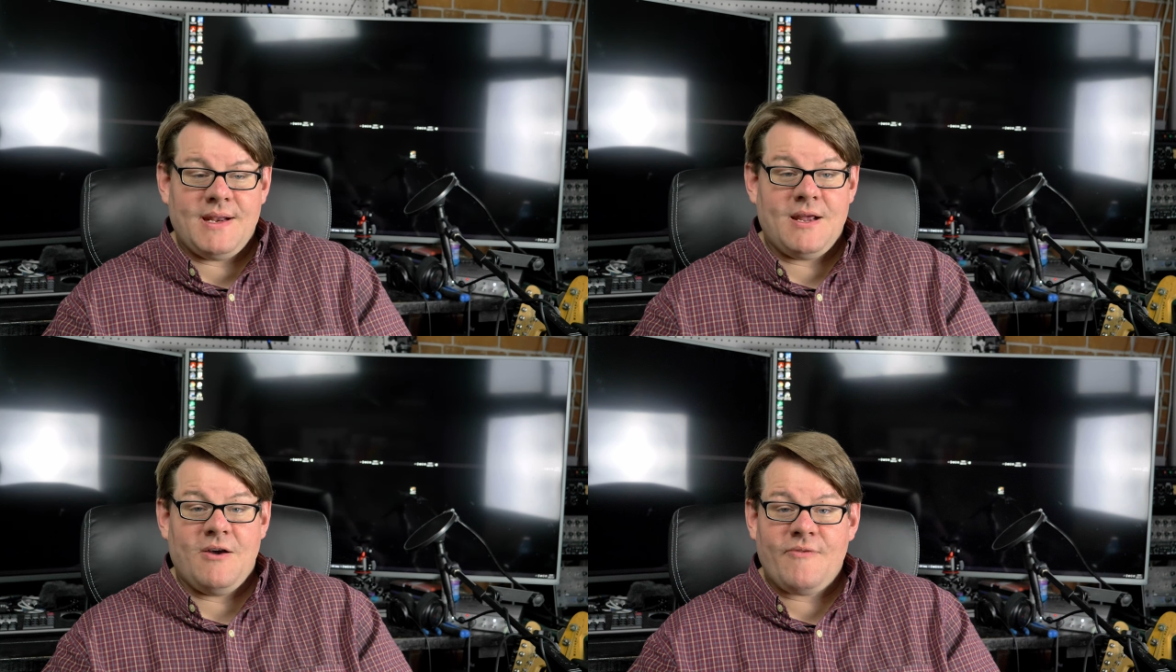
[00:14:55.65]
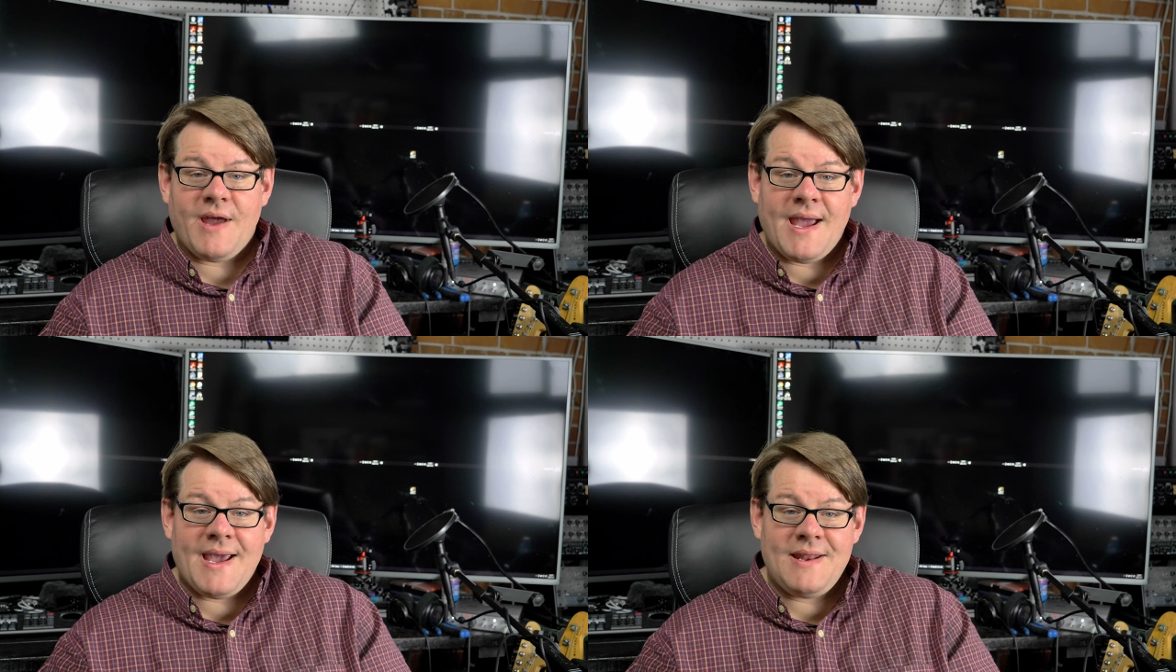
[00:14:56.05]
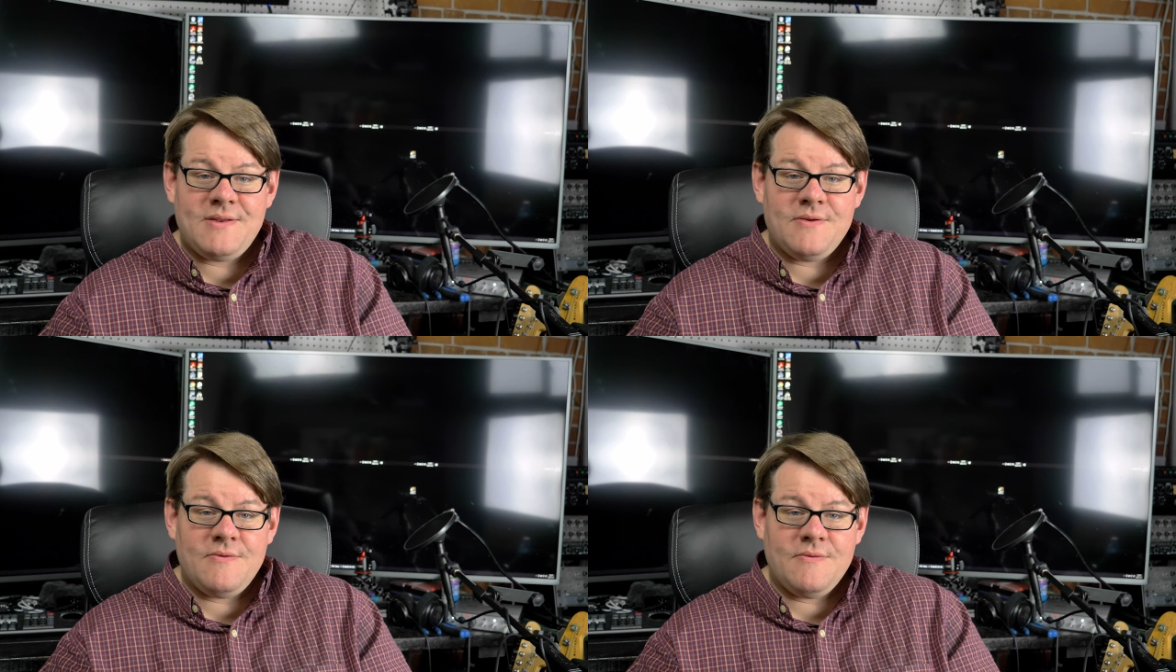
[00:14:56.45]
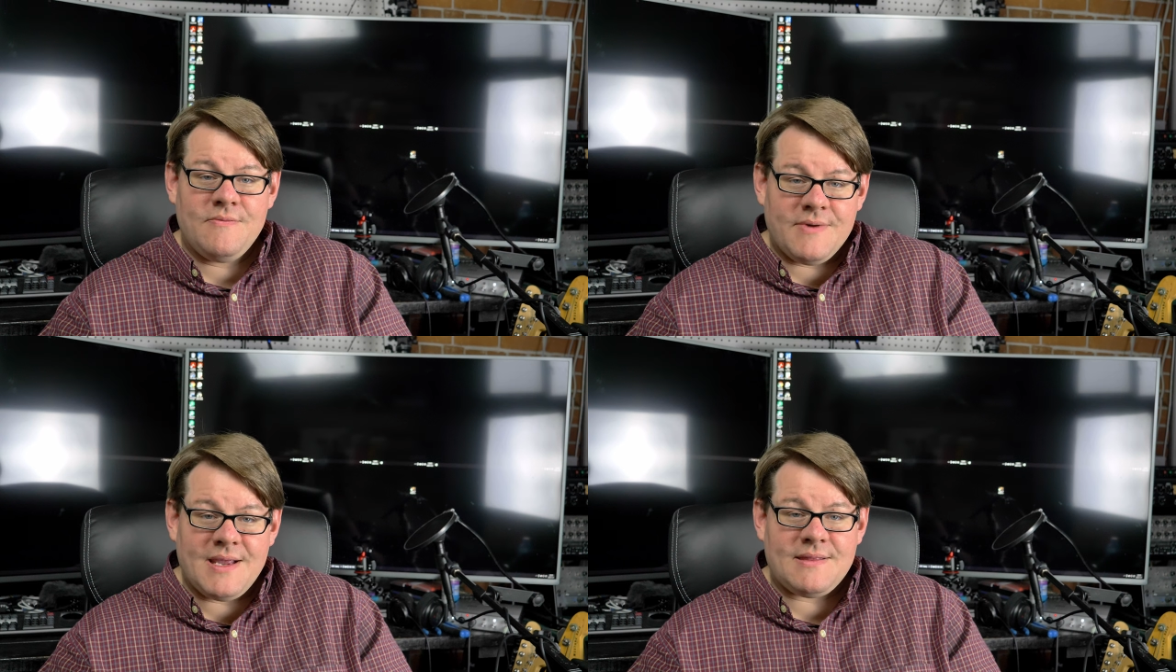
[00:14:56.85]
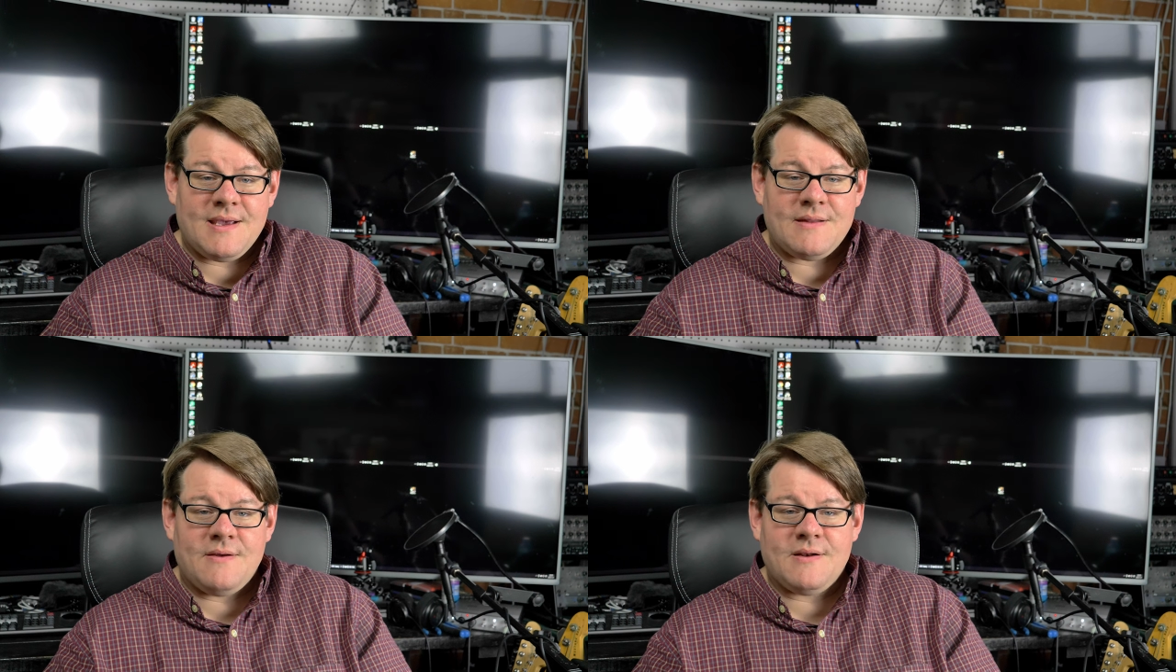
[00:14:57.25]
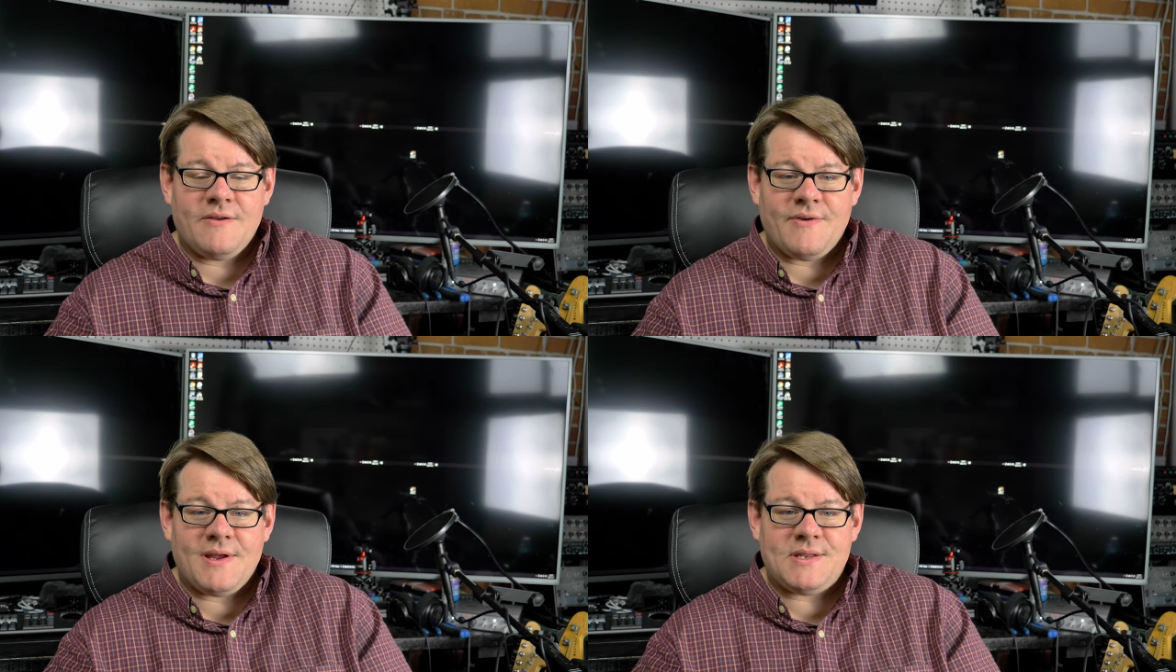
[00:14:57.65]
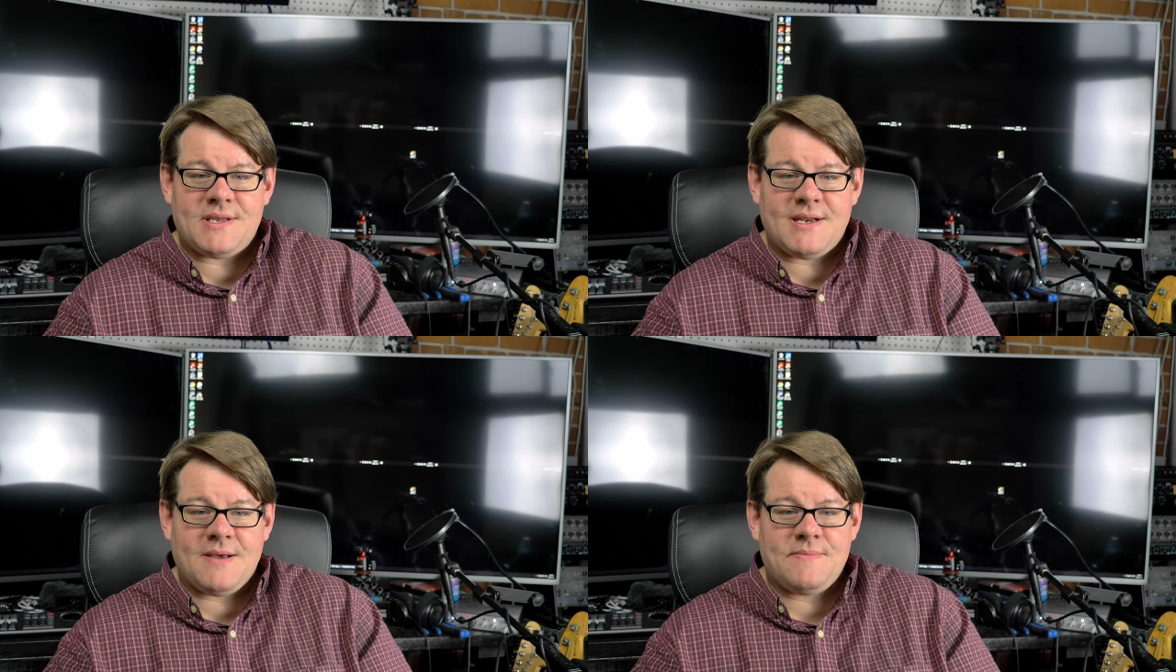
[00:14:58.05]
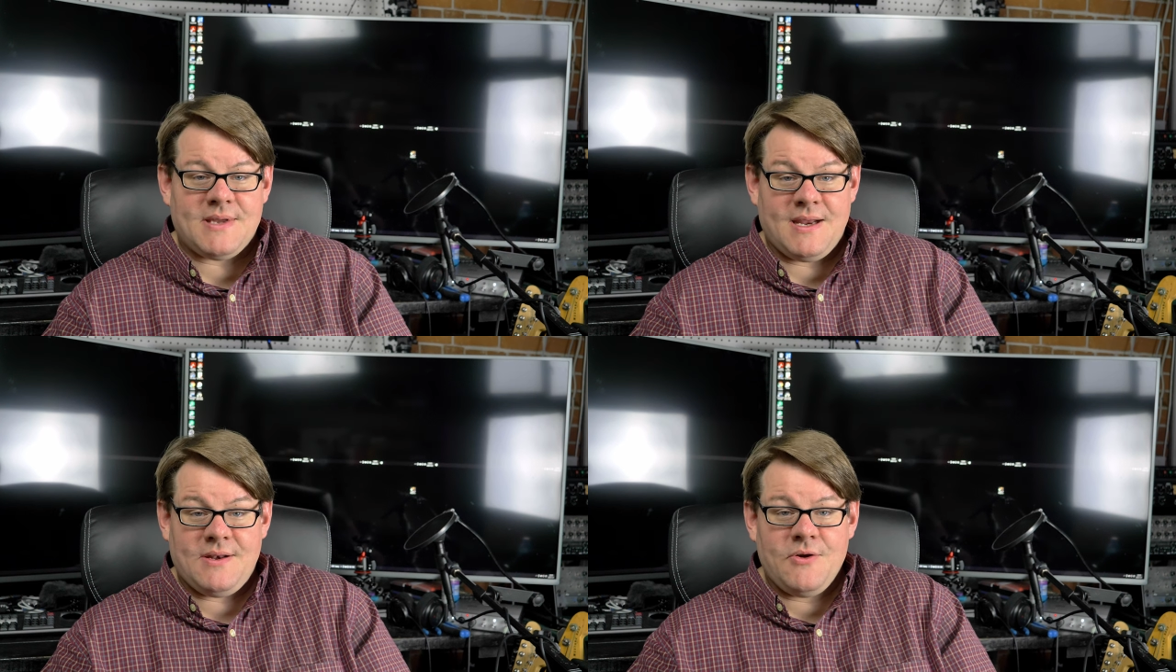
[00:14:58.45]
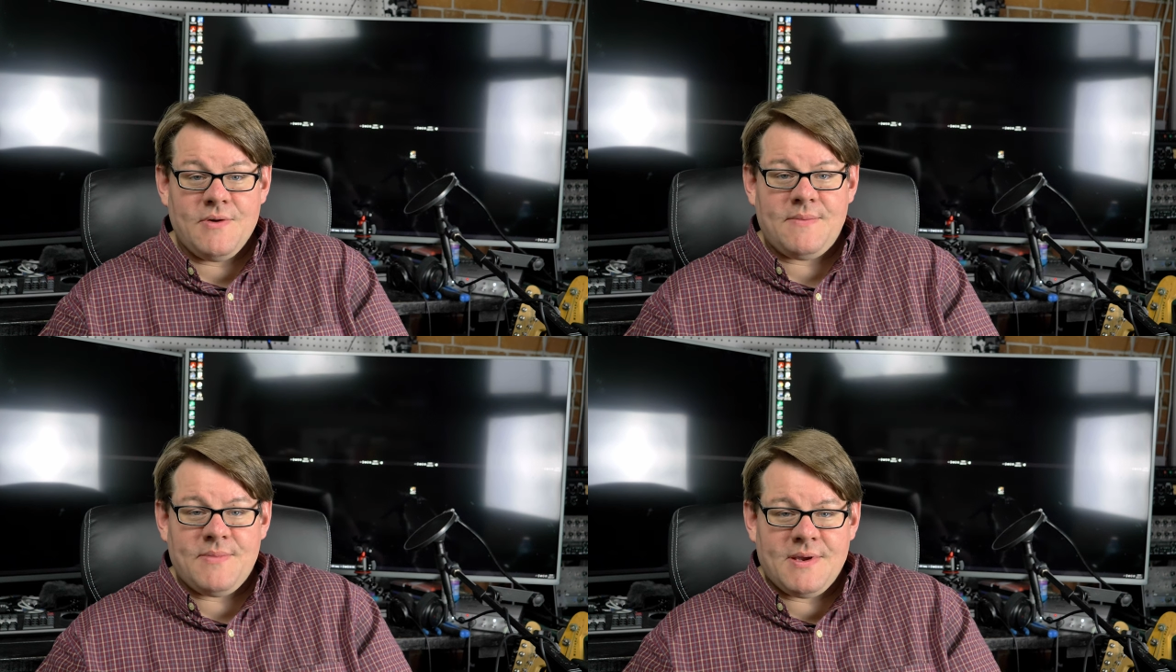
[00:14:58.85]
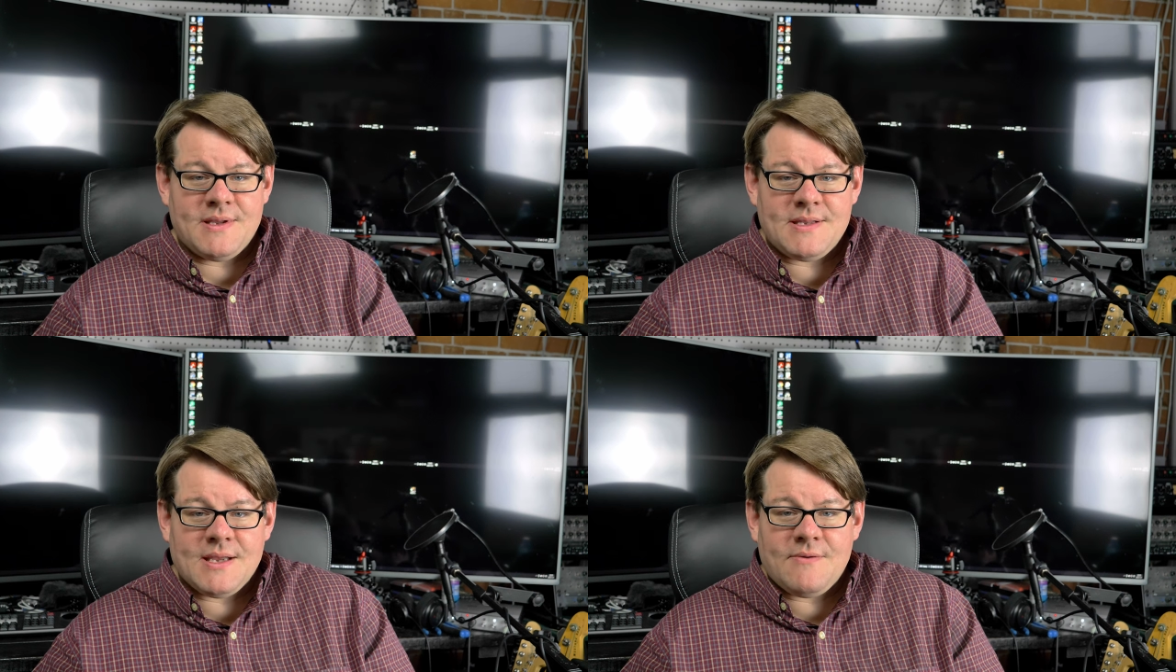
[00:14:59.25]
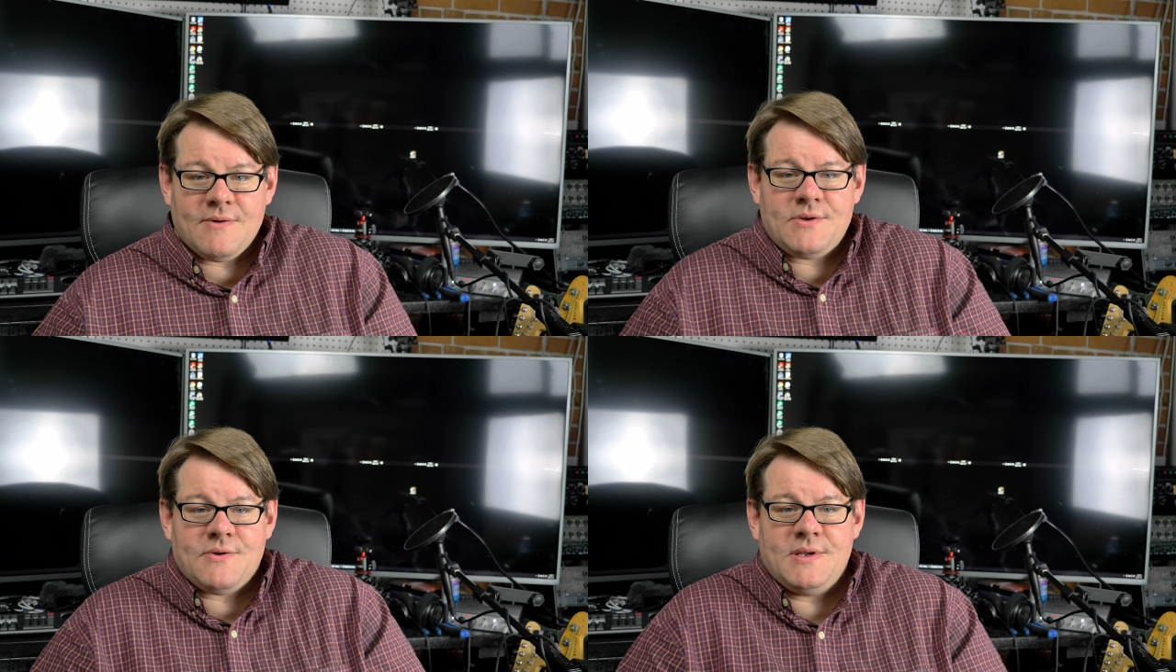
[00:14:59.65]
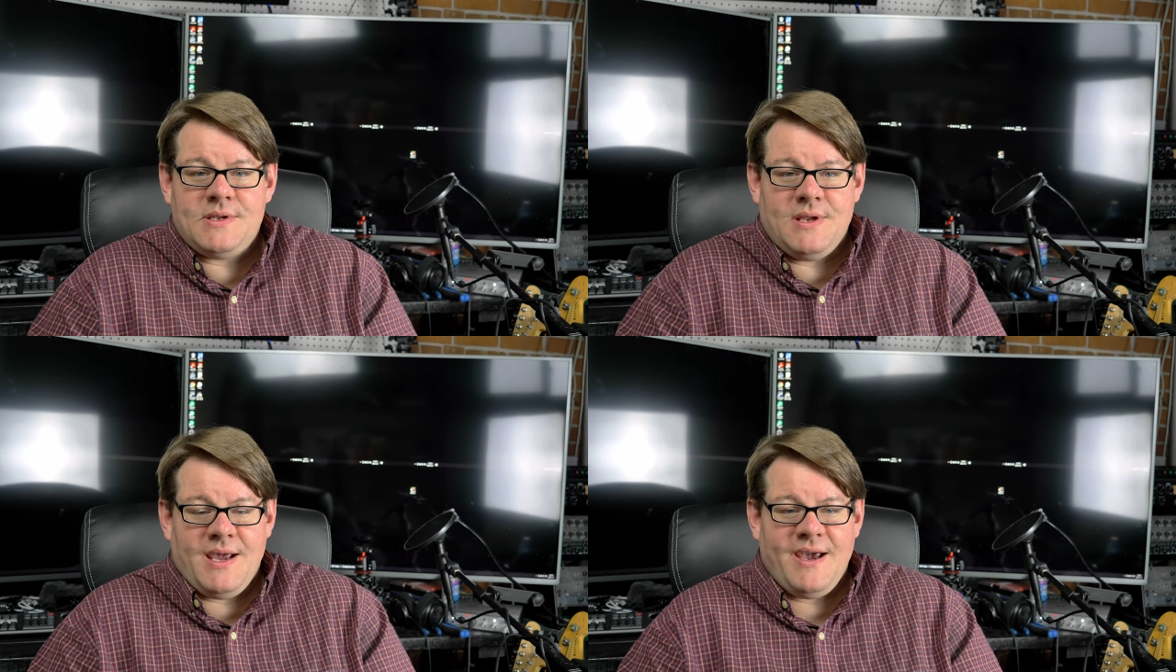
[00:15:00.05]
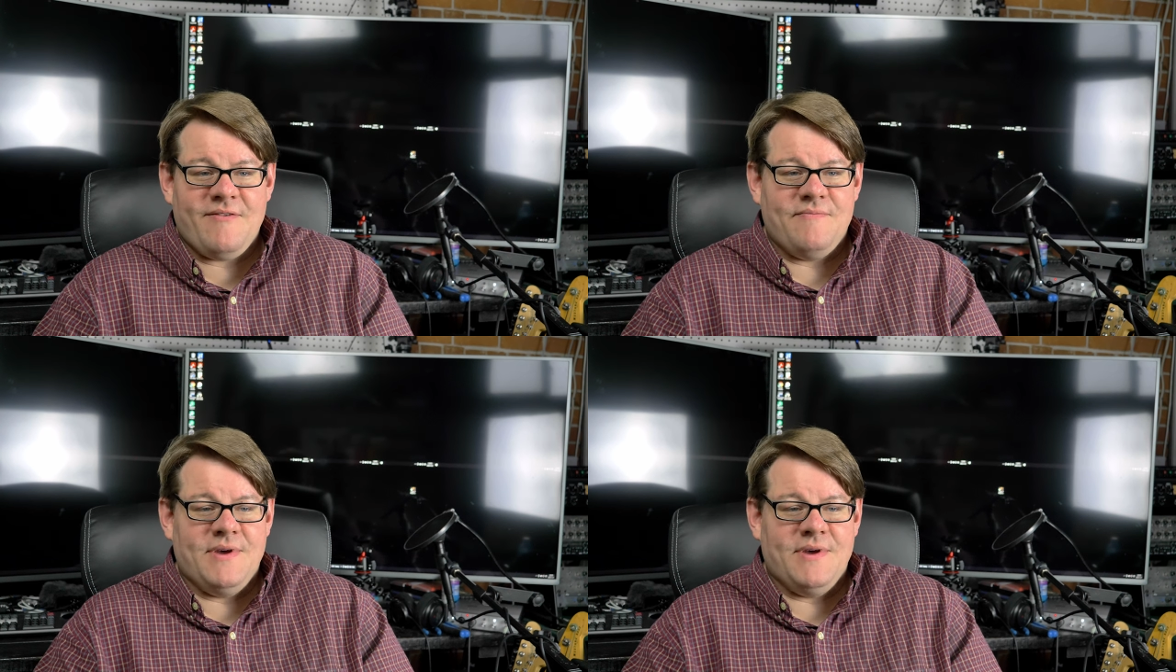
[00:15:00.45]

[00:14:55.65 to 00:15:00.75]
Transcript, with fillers: Now if I had to wait that long to find setups, I'd do it because like what choice do you have?